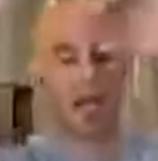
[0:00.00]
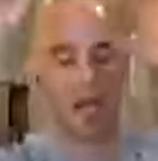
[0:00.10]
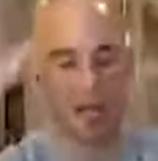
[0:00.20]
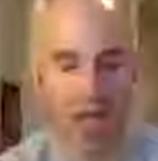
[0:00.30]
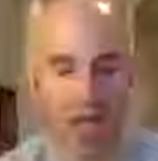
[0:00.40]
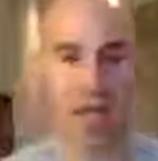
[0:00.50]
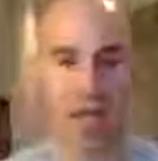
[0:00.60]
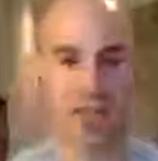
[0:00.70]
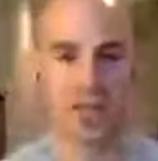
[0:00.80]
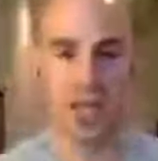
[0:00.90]
If that
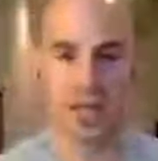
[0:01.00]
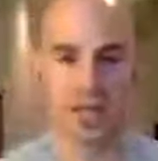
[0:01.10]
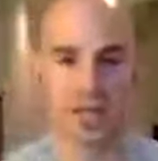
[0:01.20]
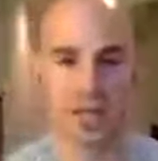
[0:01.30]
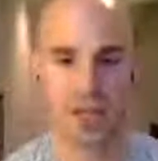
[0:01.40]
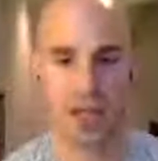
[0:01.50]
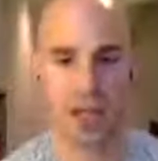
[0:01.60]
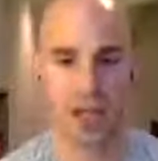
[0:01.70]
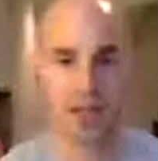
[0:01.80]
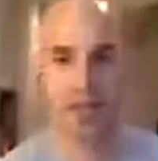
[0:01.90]
makes sense,
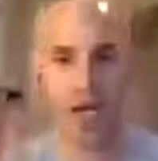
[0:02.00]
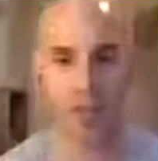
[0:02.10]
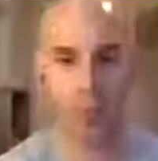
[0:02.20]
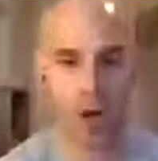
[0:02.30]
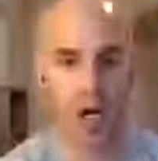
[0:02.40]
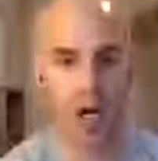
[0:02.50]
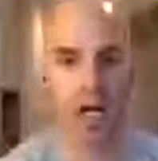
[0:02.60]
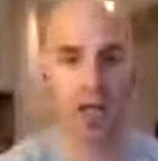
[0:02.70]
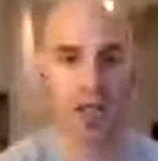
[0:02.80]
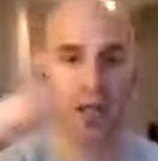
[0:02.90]
type
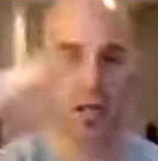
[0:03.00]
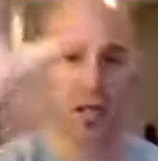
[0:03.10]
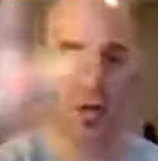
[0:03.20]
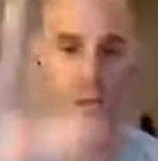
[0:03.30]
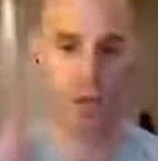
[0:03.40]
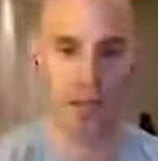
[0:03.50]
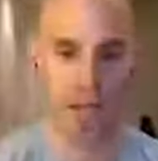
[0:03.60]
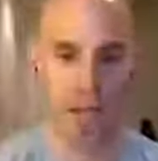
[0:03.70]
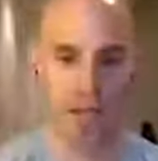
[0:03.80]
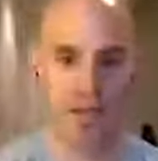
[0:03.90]
Y or
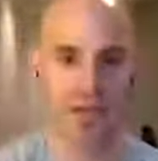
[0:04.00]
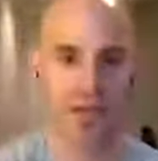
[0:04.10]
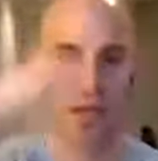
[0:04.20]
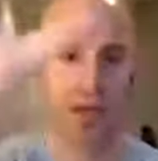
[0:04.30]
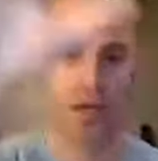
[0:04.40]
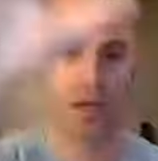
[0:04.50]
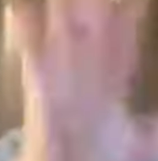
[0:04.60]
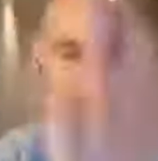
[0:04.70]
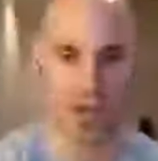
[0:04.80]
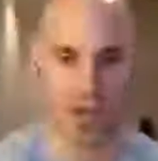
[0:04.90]
yes
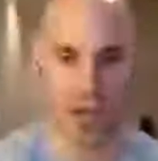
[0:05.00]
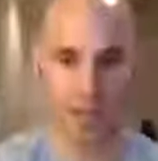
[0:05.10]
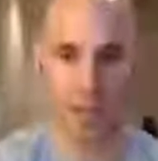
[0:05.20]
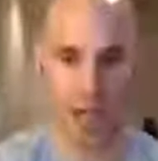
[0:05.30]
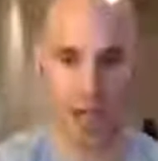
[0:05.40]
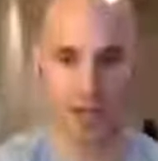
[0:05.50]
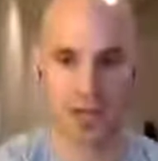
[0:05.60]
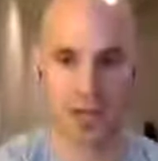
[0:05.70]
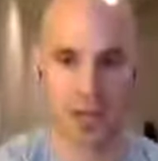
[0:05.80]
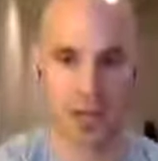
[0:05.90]
in the chat box